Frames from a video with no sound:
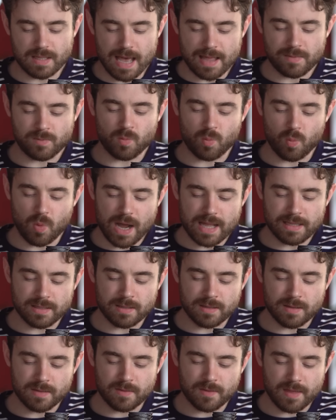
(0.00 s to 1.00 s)
then
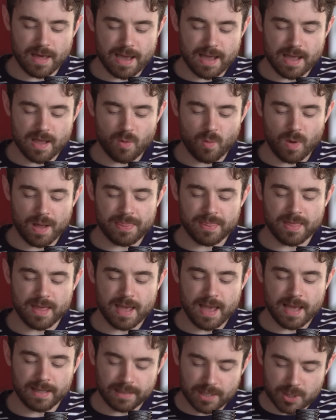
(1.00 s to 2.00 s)
when
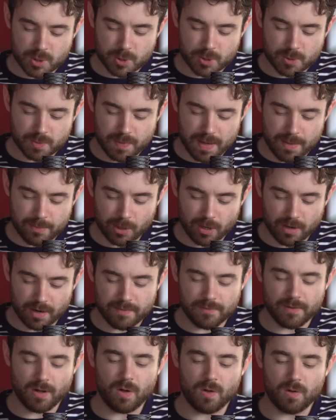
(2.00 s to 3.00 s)
the English people got
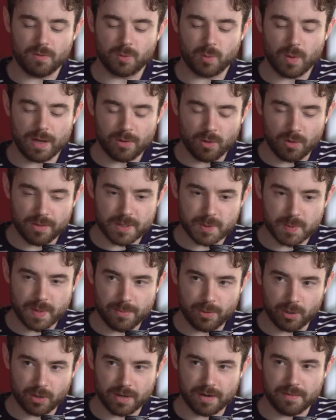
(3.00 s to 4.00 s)
involved, when all these
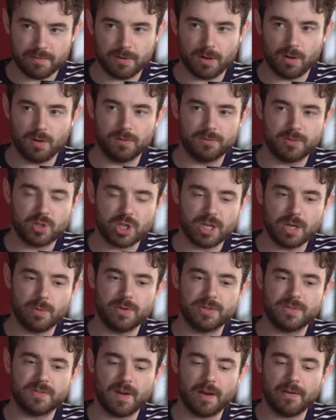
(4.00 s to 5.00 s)
people got involved, she
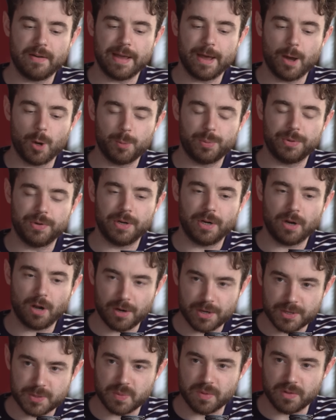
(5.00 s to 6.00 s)
was very open and
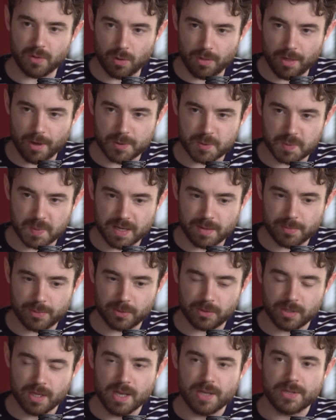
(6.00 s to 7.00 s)
honest with all those
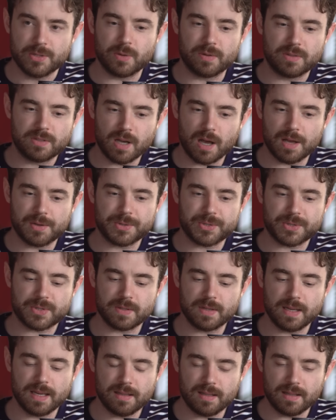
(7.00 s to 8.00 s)
people. So
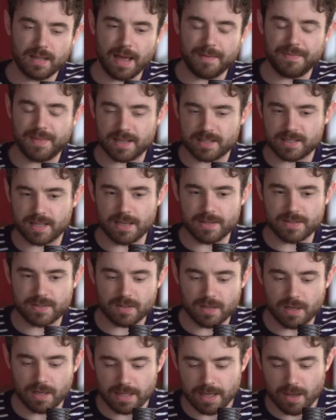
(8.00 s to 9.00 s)
it like that
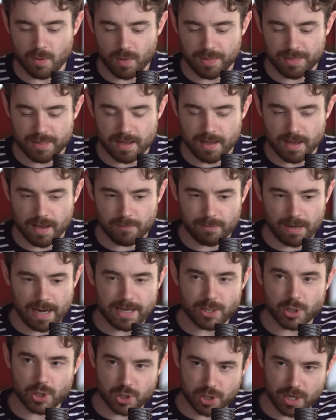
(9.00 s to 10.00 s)
says earlier with the
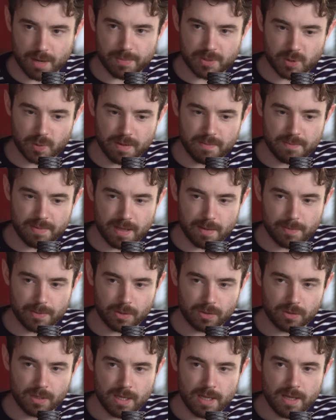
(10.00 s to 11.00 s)
relationship between
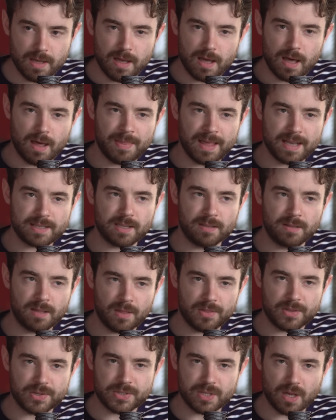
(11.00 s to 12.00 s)
people, and that's
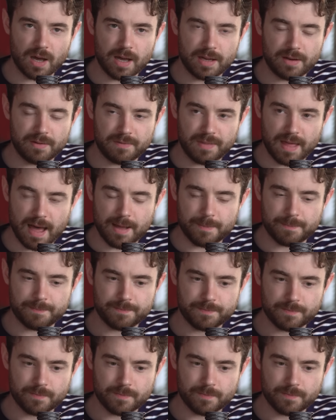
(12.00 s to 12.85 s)
another side of that.